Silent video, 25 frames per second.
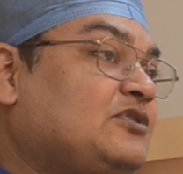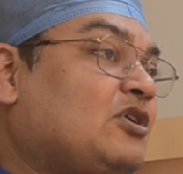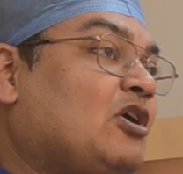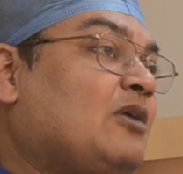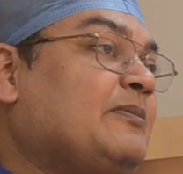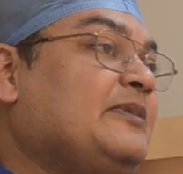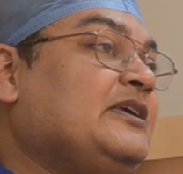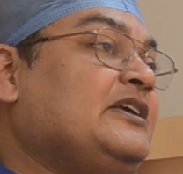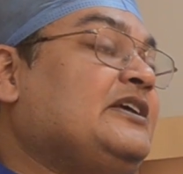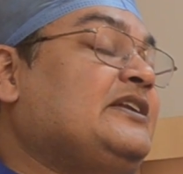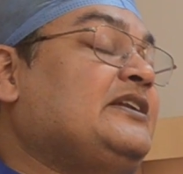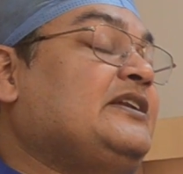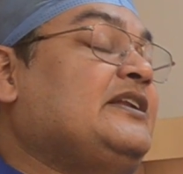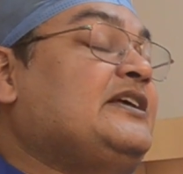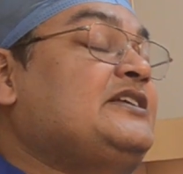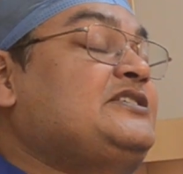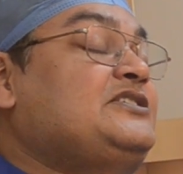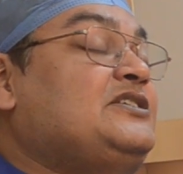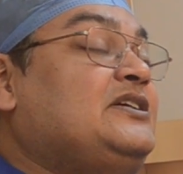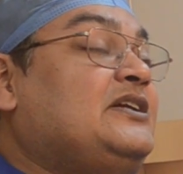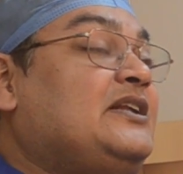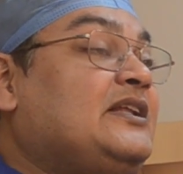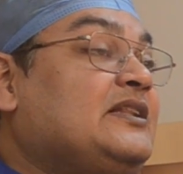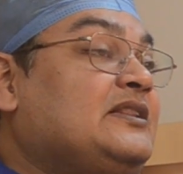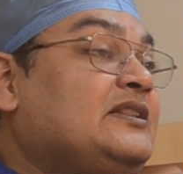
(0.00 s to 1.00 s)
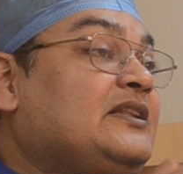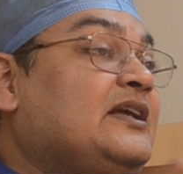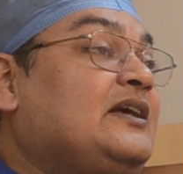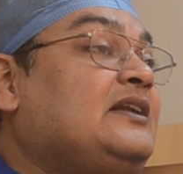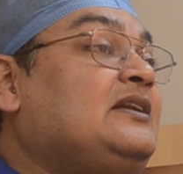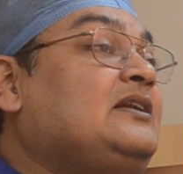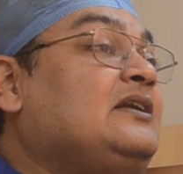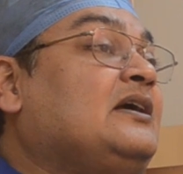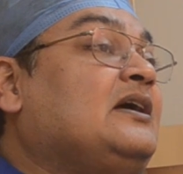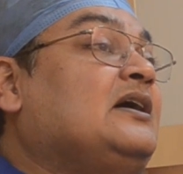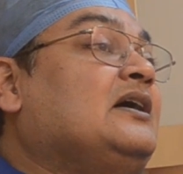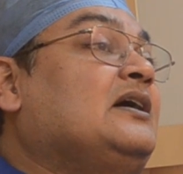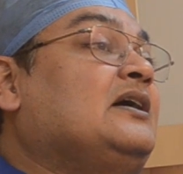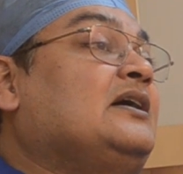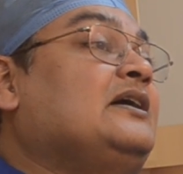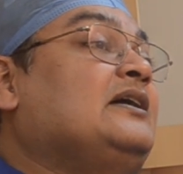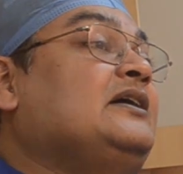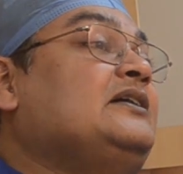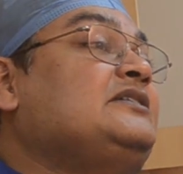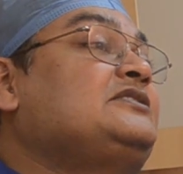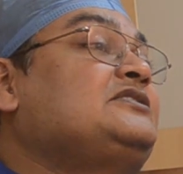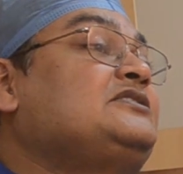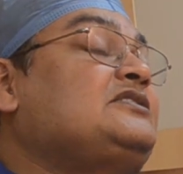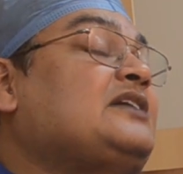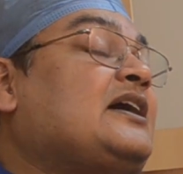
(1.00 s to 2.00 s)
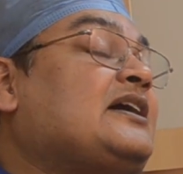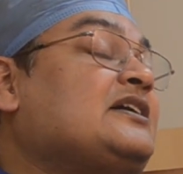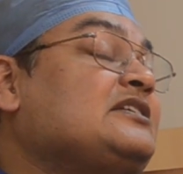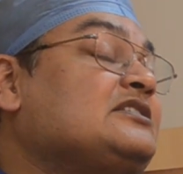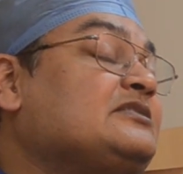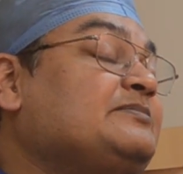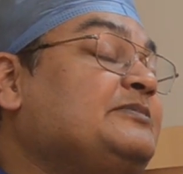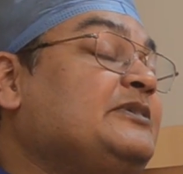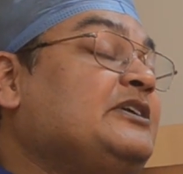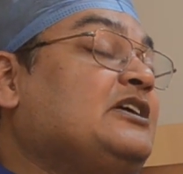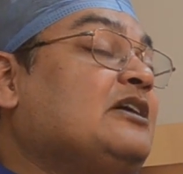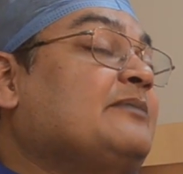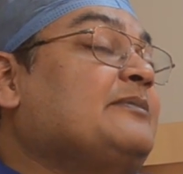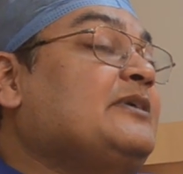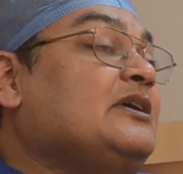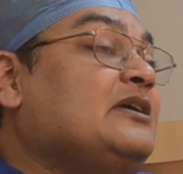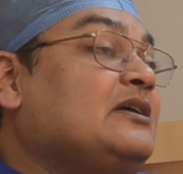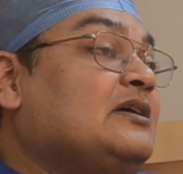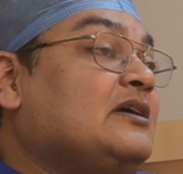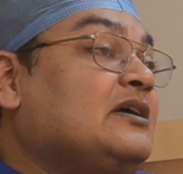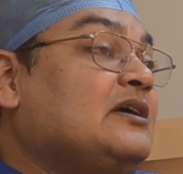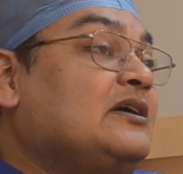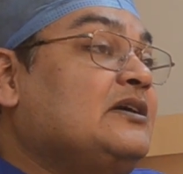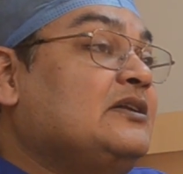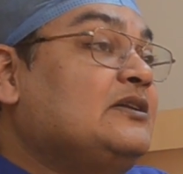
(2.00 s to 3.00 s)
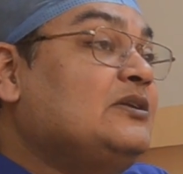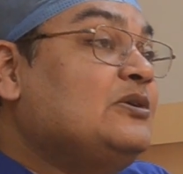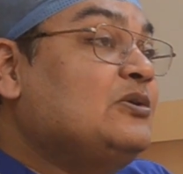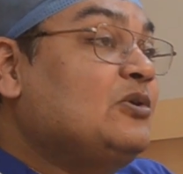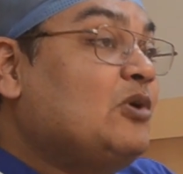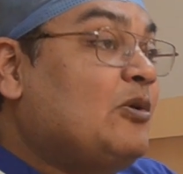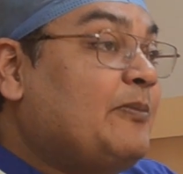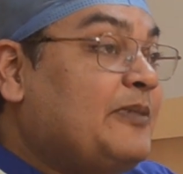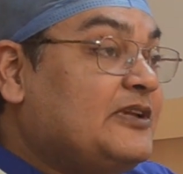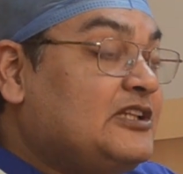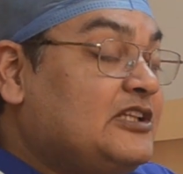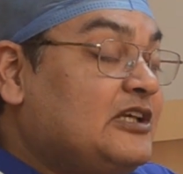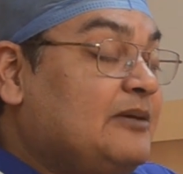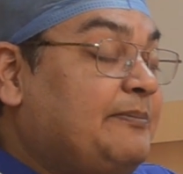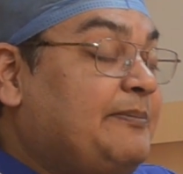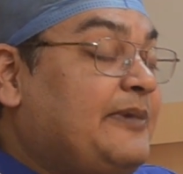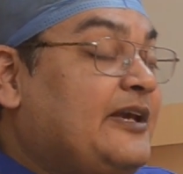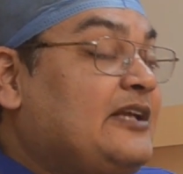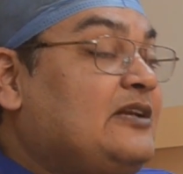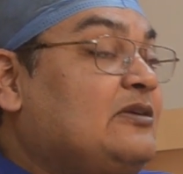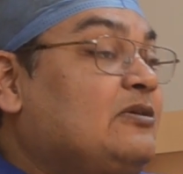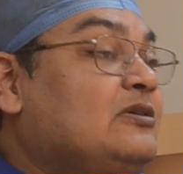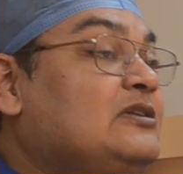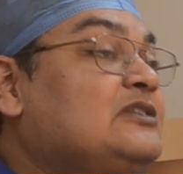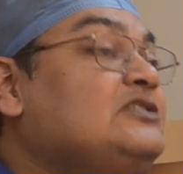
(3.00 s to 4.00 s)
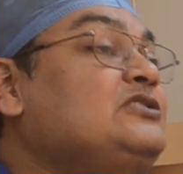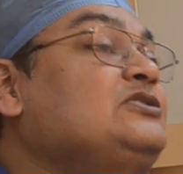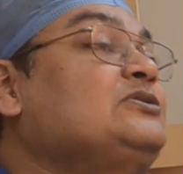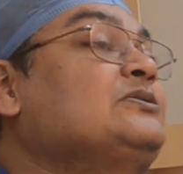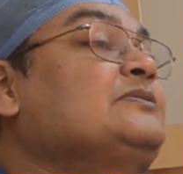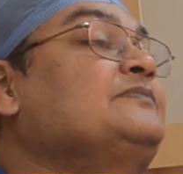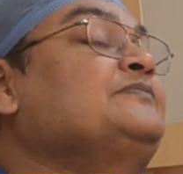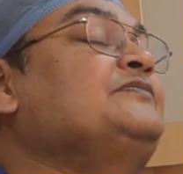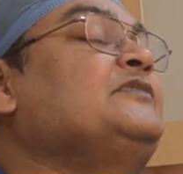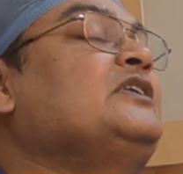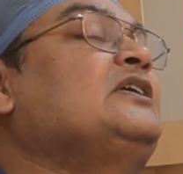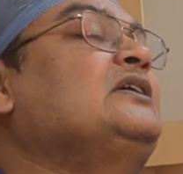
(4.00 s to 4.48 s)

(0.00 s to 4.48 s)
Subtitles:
throbbing in nature, and then it starts becoming neuropathic pain also.